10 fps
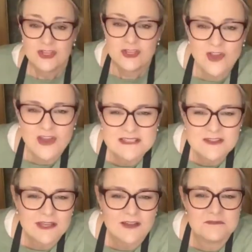You
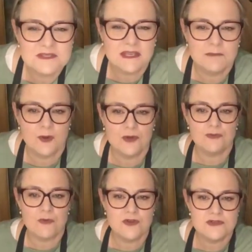guys I'm seeing
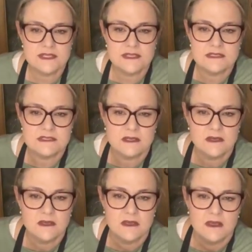both roses.
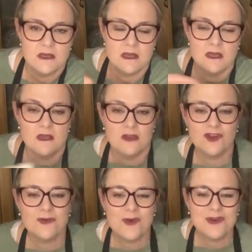
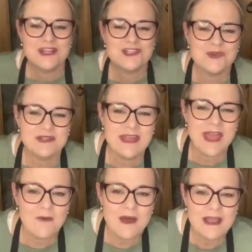Good morning,
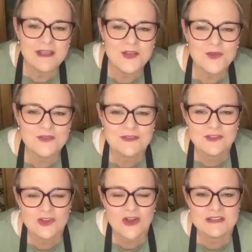Julie. How are you?
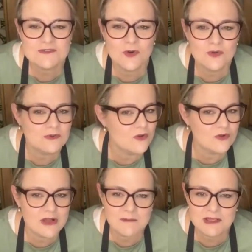You guys
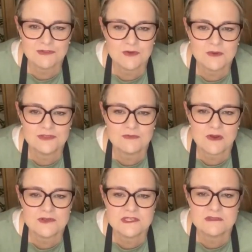all coming through with the
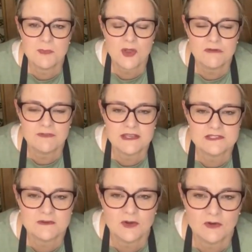roses.
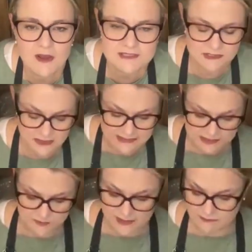Perfect. All right, so
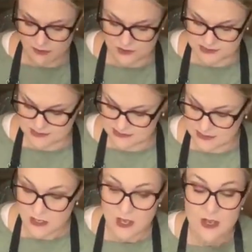that's 3
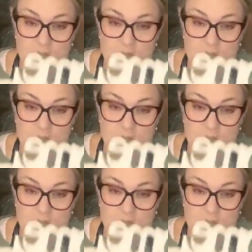roses.